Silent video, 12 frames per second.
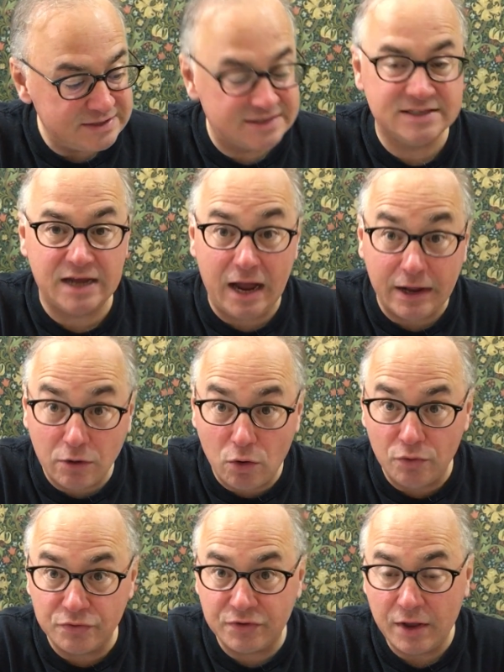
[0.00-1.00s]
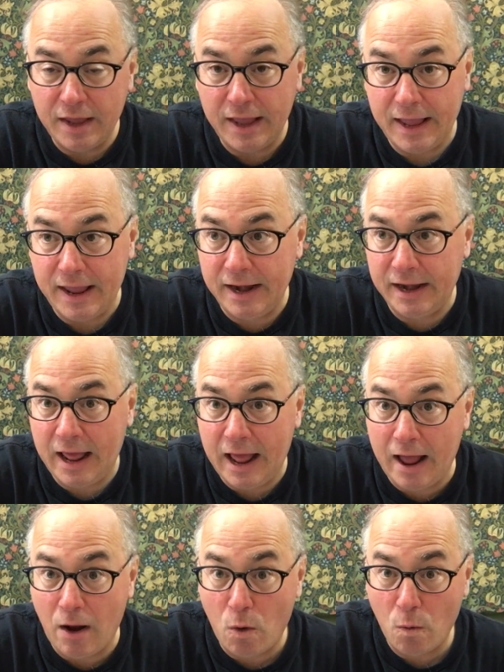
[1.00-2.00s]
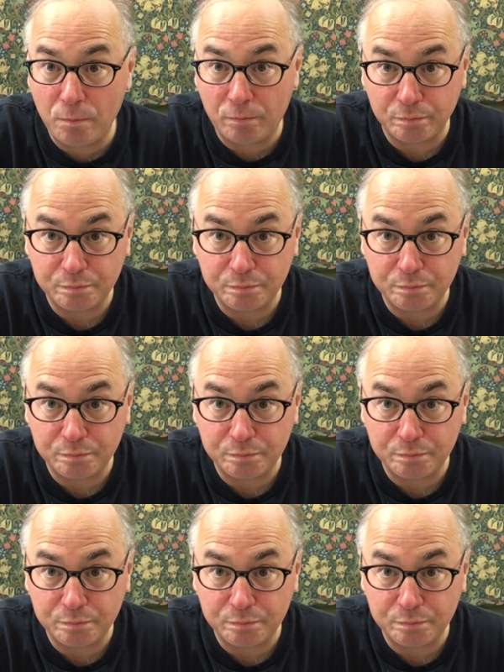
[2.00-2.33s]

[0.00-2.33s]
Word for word: cycles and how